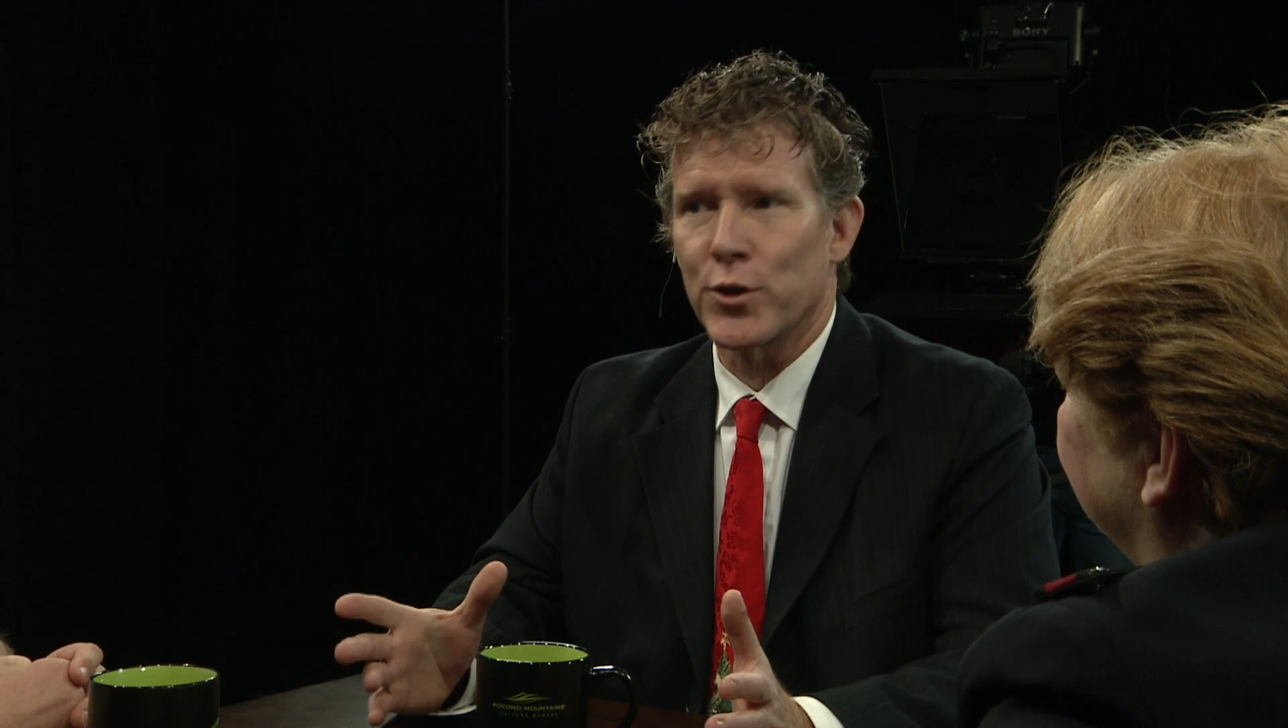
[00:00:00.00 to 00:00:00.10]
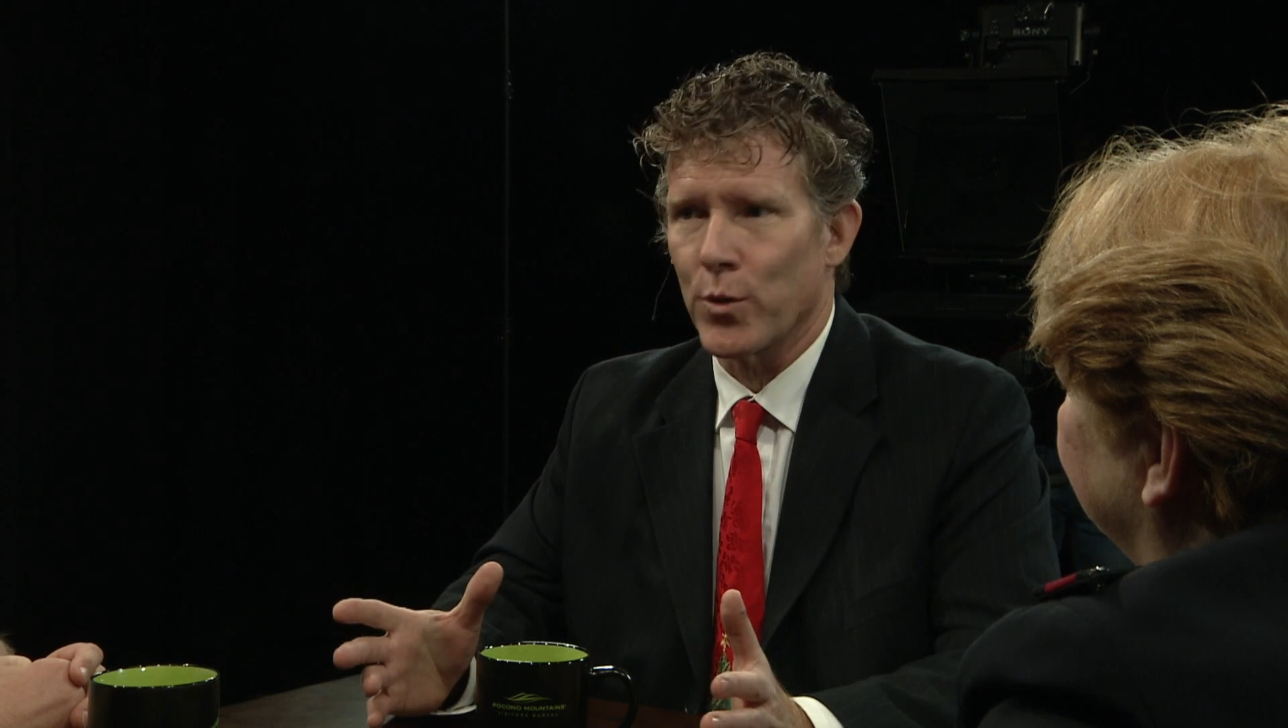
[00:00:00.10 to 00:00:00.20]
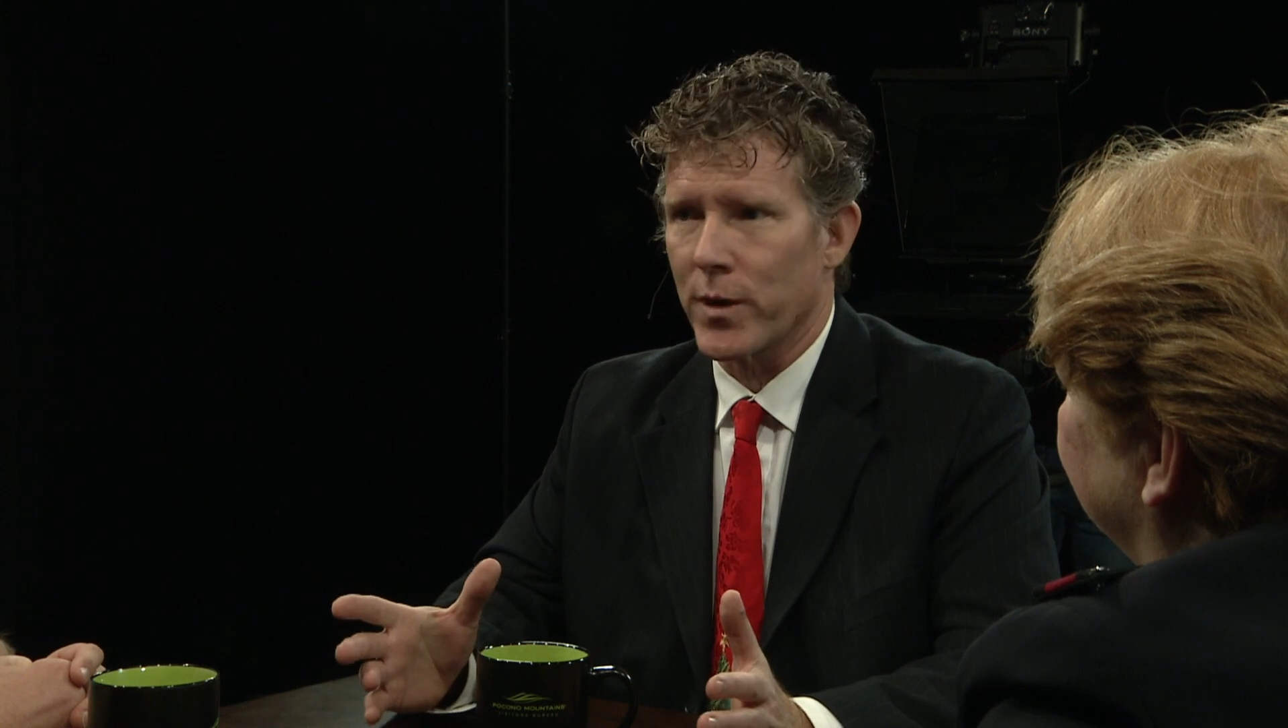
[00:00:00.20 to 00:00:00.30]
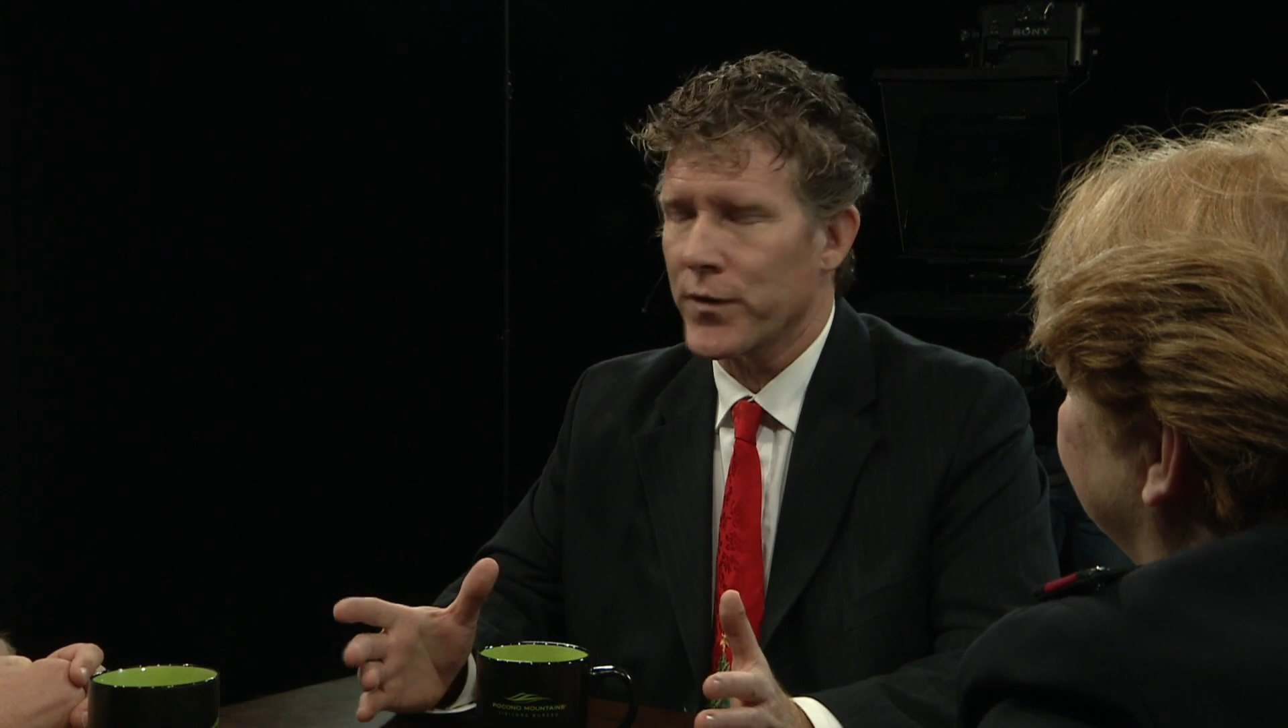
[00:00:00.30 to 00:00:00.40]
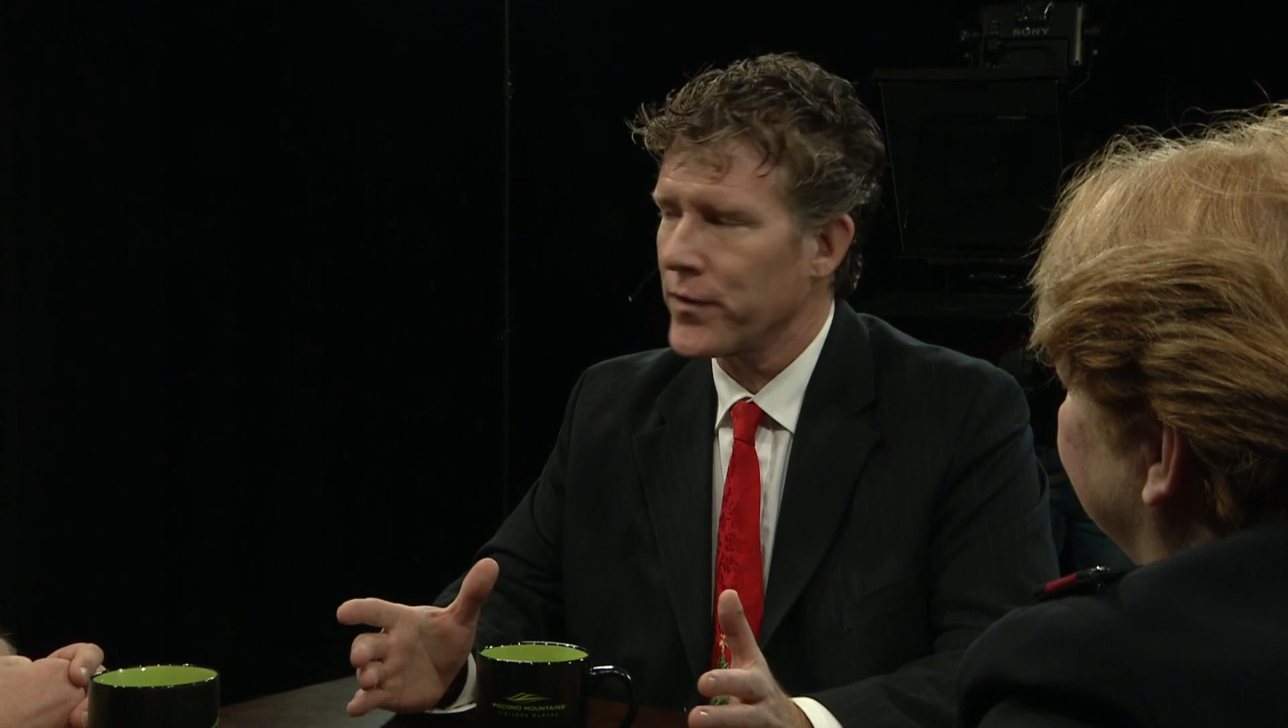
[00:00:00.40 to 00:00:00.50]

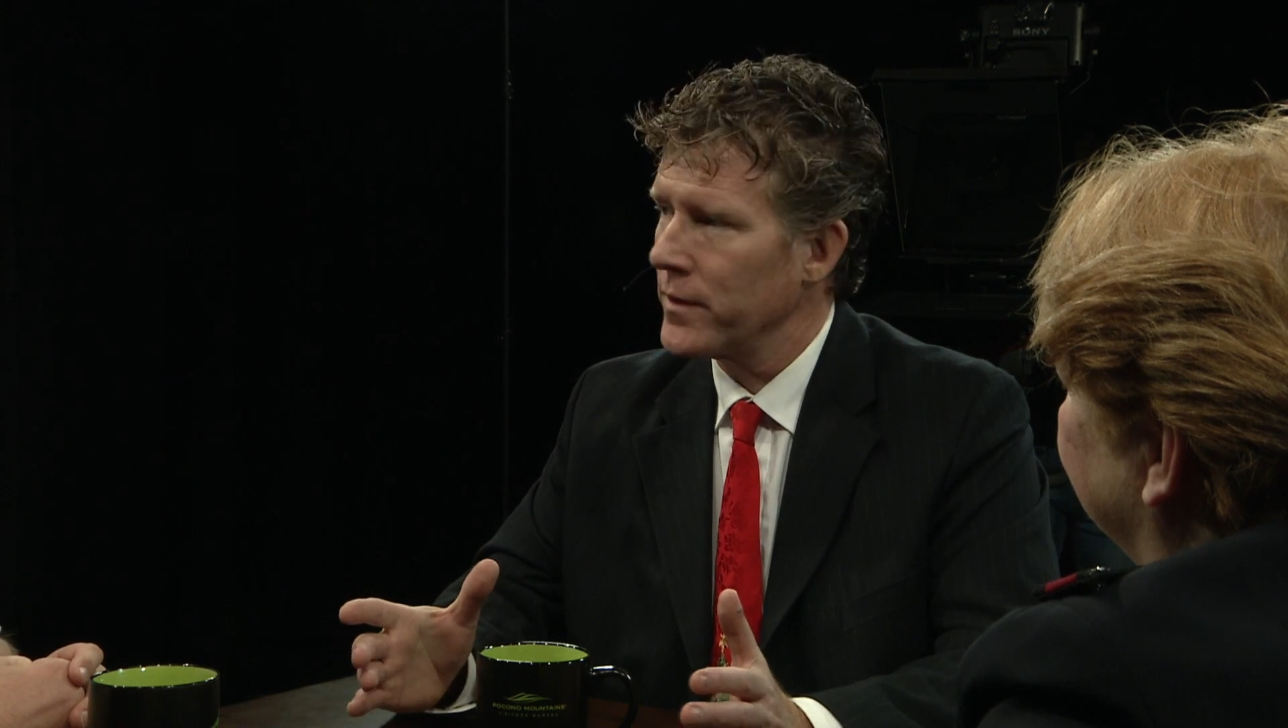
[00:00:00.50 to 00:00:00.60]
shorts